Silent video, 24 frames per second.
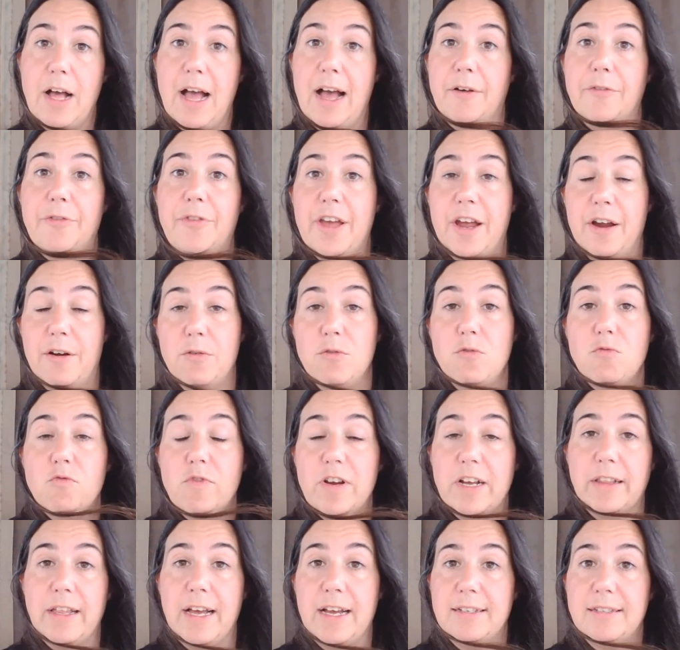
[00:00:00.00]
out there who
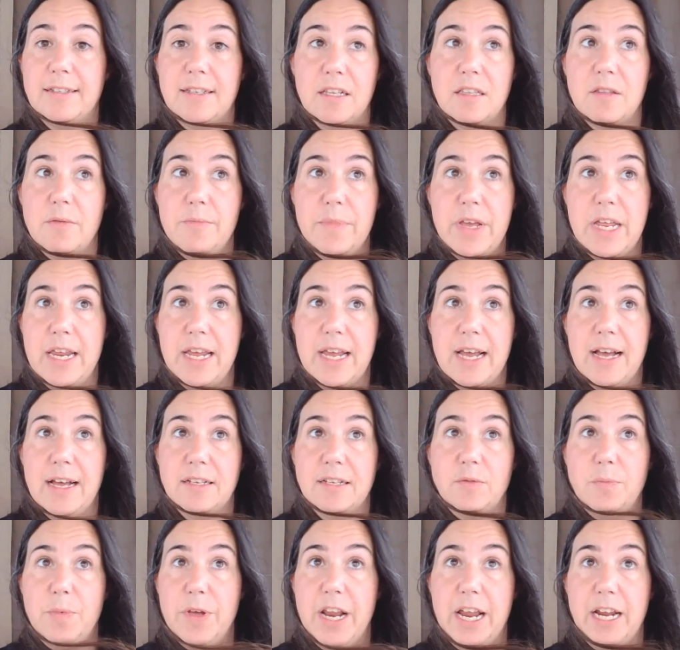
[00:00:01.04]
realize that the media
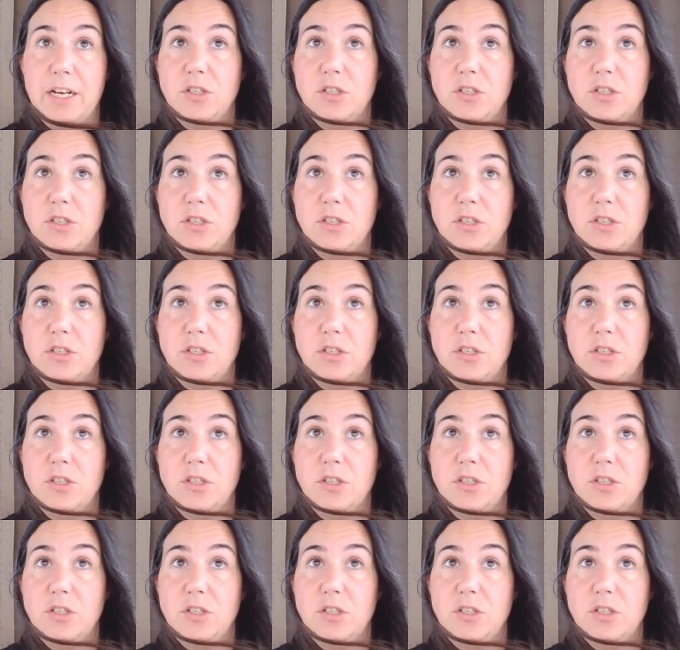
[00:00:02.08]
has been a